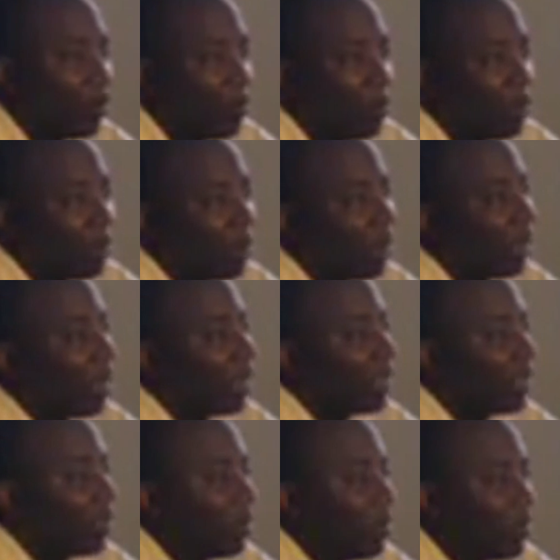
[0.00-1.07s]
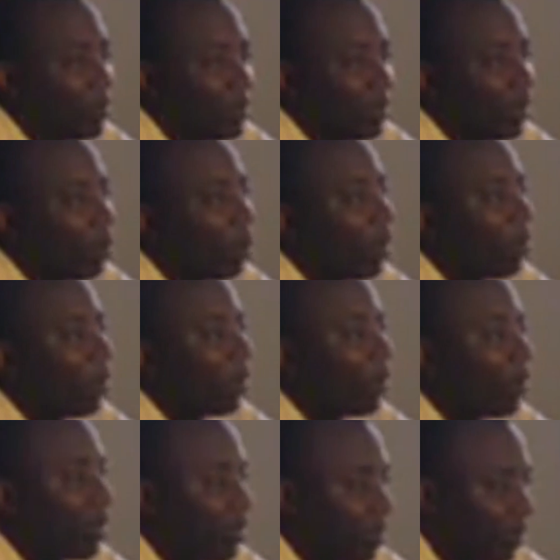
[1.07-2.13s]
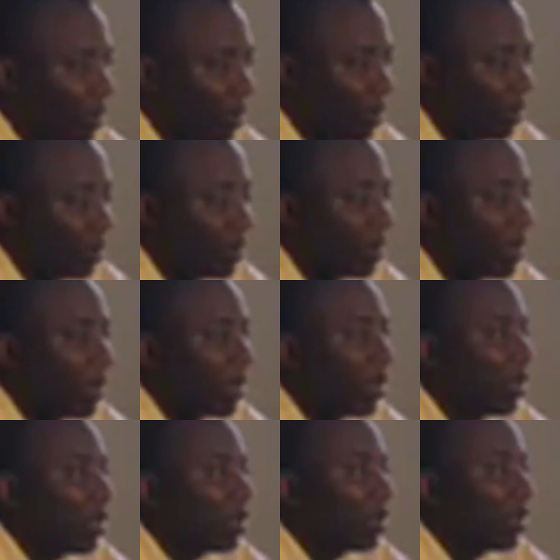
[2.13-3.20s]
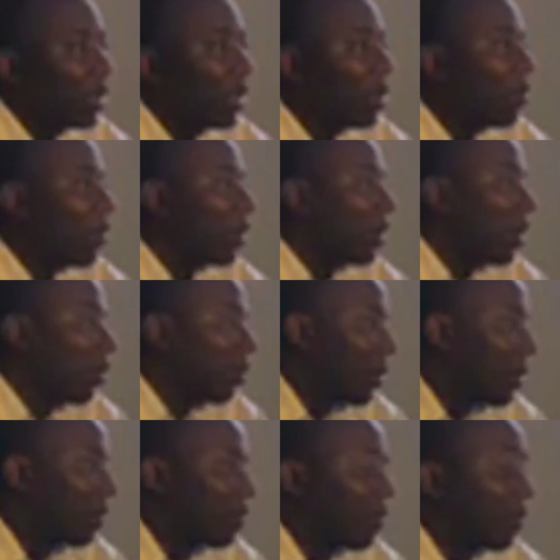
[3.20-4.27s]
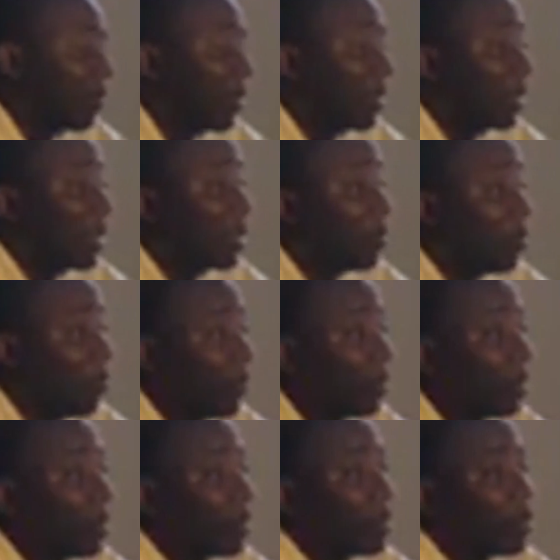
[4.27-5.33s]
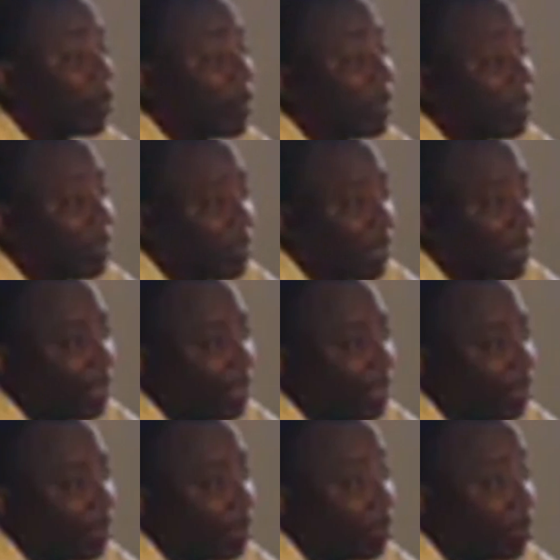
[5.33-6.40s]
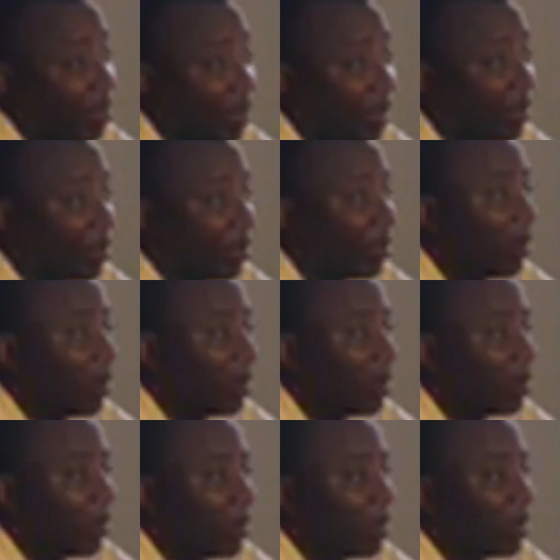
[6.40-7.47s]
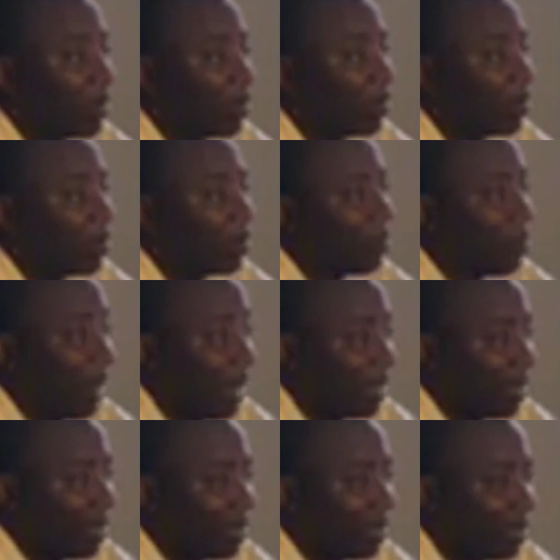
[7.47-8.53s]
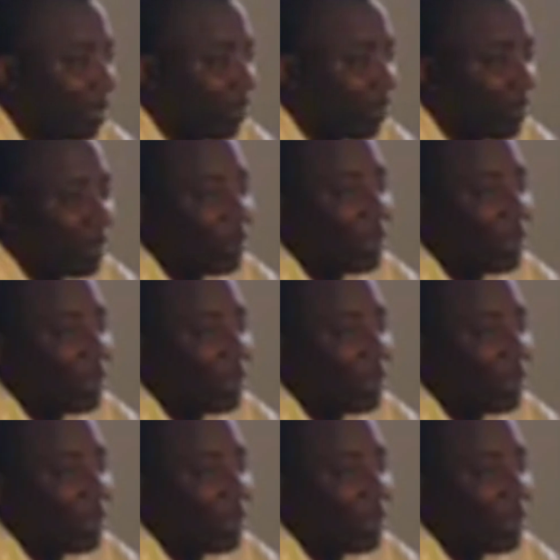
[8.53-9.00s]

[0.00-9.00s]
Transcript: who want to engage in looting of public resources. So they came on the platform, and at the point, we decided to talk to other political parties and